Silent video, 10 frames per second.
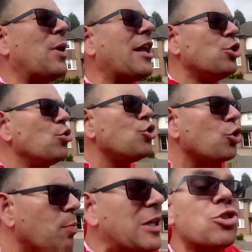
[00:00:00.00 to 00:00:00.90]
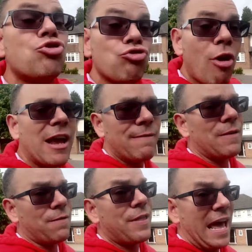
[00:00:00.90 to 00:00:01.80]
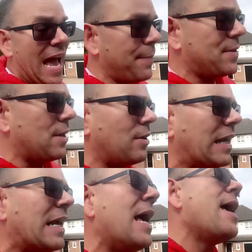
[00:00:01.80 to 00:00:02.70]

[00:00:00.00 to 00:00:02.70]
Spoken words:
and you should be striving for that, absolutely.